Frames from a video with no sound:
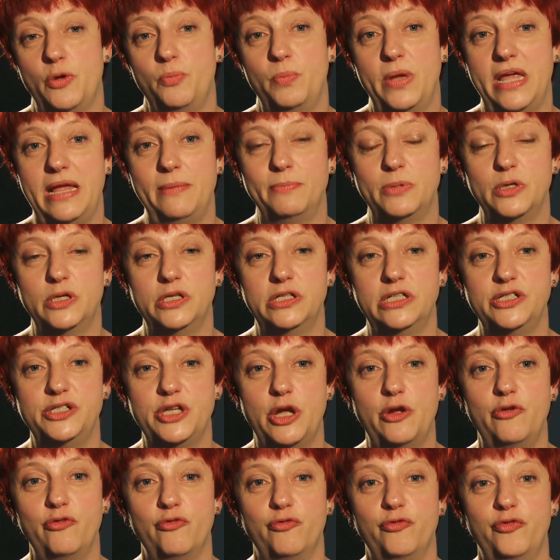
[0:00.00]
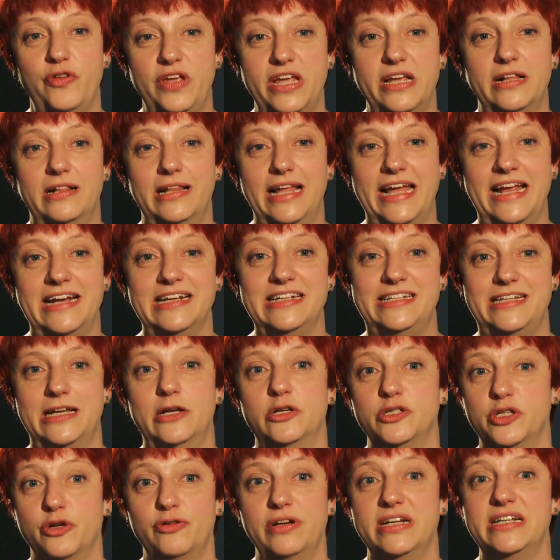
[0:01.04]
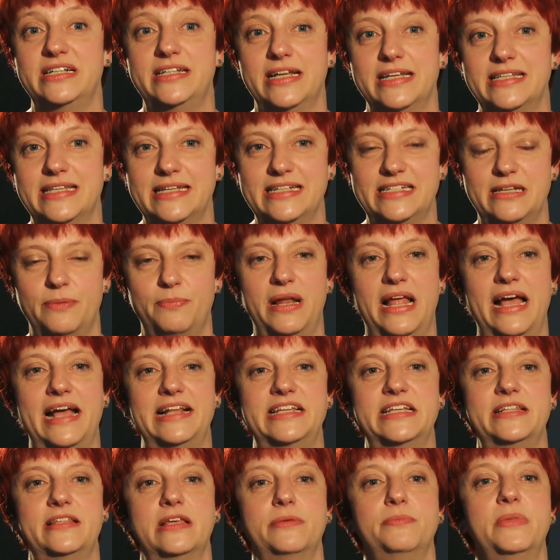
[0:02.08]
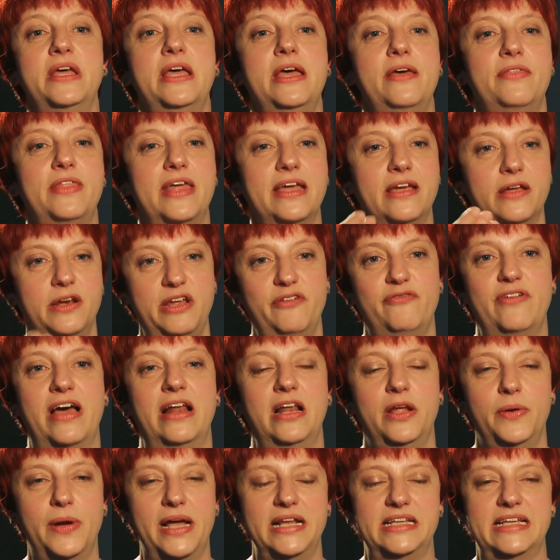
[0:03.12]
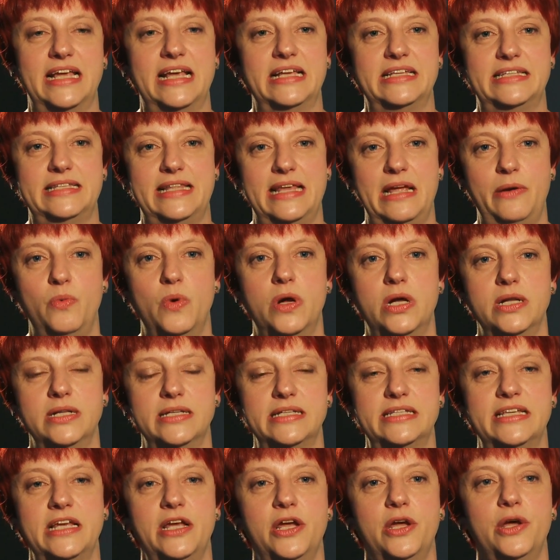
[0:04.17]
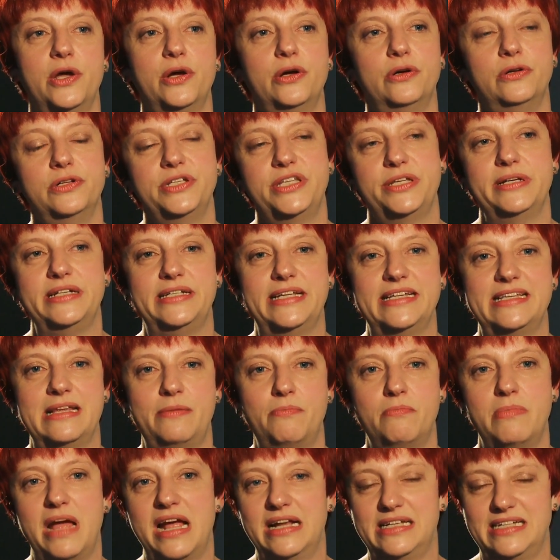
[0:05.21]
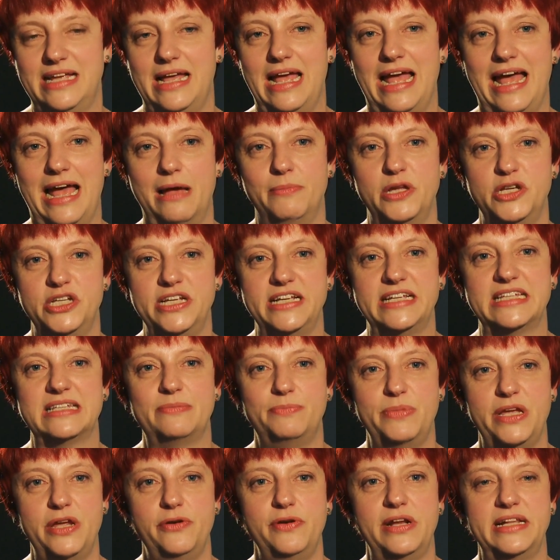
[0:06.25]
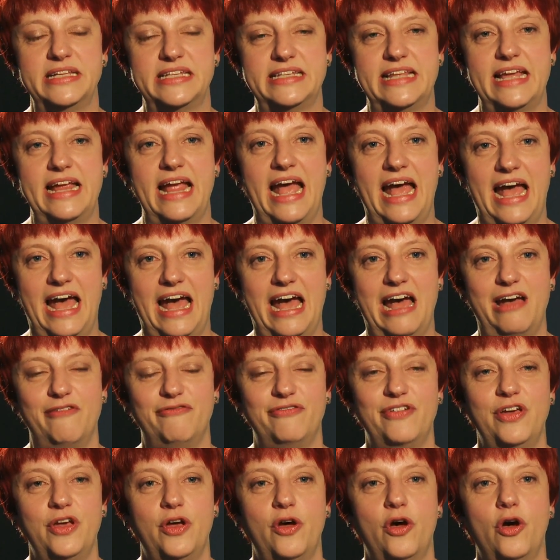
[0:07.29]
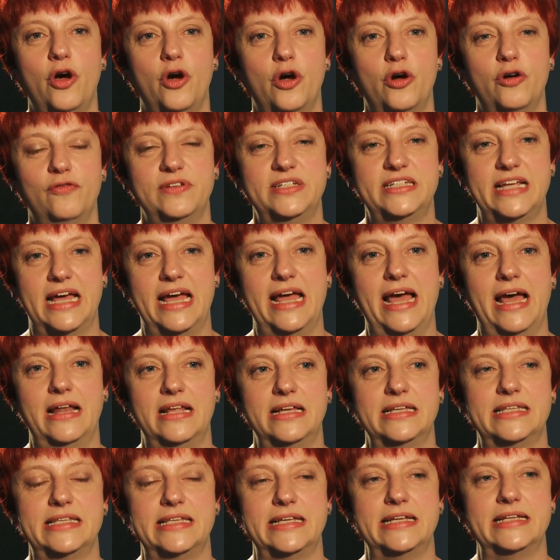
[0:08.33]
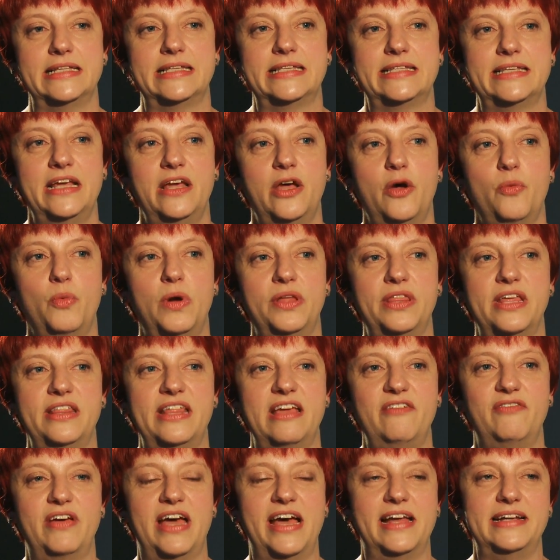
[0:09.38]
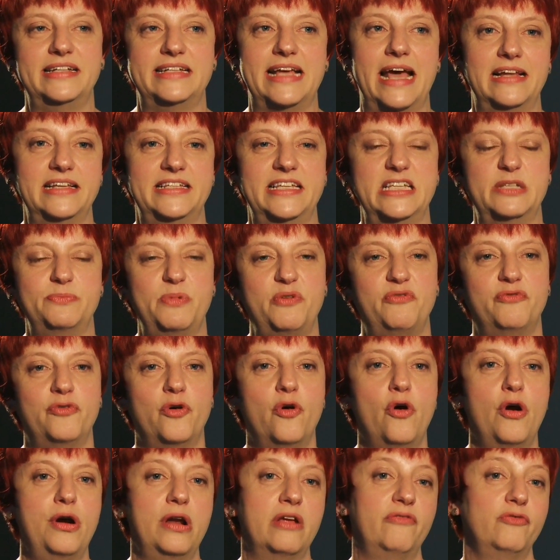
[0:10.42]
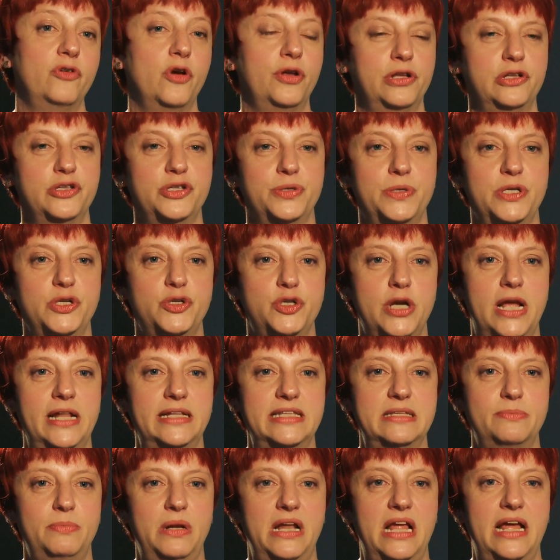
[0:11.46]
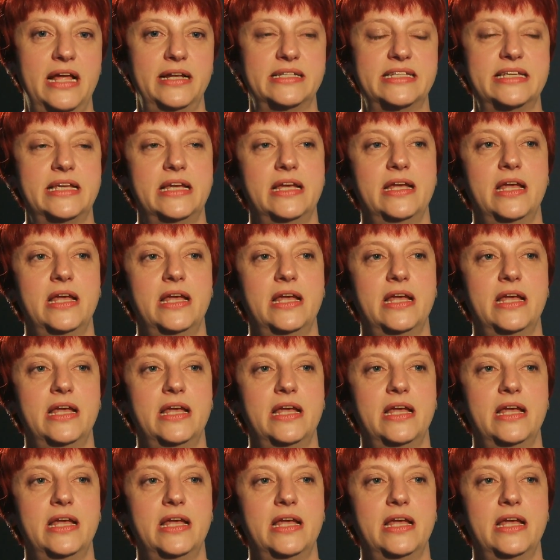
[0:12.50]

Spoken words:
people don't feel it does or it doesn't apply to them. They can evaluate it as they want. Also, it doesn't matter how much experience they have of dialysis, whether they've had dialysis before and have gone into a transplant.